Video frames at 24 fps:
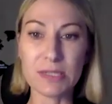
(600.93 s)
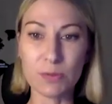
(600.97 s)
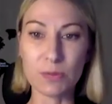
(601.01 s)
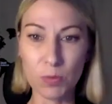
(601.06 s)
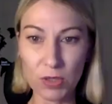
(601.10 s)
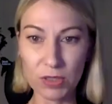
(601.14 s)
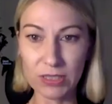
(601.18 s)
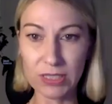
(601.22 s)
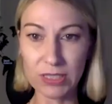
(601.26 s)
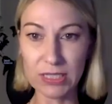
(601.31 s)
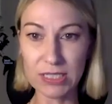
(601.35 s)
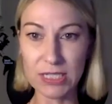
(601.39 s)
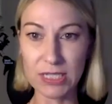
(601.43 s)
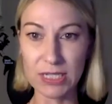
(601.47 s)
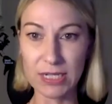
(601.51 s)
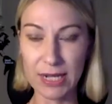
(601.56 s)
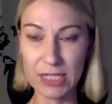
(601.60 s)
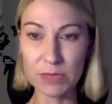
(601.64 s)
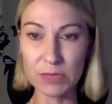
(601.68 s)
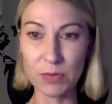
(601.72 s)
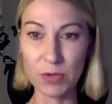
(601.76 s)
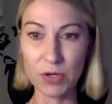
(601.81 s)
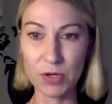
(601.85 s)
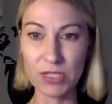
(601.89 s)
it will lead to the
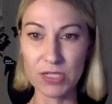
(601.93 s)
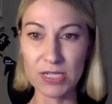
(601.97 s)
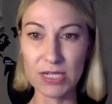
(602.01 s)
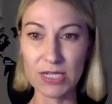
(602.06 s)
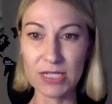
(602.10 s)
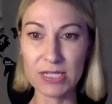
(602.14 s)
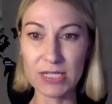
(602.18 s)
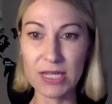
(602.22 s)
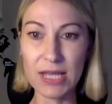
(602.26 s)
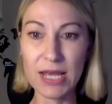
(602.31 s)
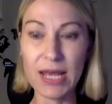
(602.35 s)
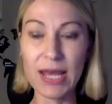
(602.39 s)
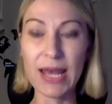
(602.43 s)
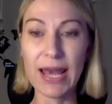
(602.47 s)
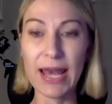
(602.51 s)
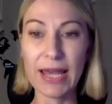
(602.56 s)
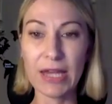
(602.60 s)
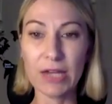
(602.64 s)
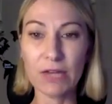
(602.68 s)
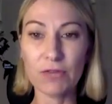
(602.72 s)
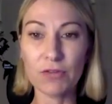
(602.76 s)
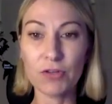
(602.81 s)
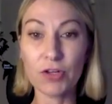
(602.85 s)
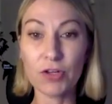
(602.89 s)
next process.
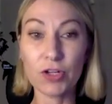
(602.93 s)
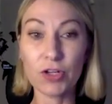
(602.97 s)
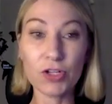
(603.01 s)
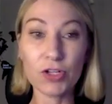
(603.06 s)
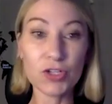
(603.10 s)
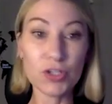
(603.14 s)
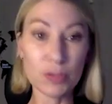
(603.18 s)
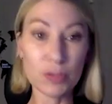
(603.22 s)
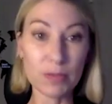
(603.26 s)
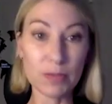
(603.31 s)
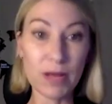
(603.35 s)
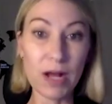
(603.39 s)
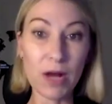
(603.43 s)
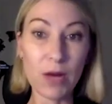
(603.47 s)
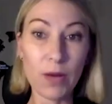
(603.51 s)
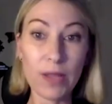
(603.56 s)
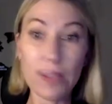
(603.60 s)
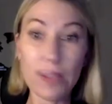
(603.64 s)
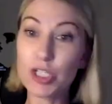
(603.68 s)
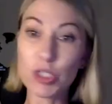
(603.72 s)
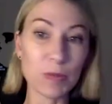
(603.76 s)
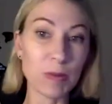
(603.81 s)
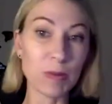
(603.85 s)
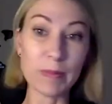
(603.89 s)
And if you're going to do it my way,
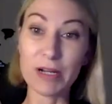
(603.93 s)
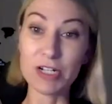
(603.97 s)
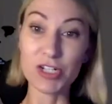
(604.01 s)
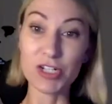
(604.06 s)
it's going to be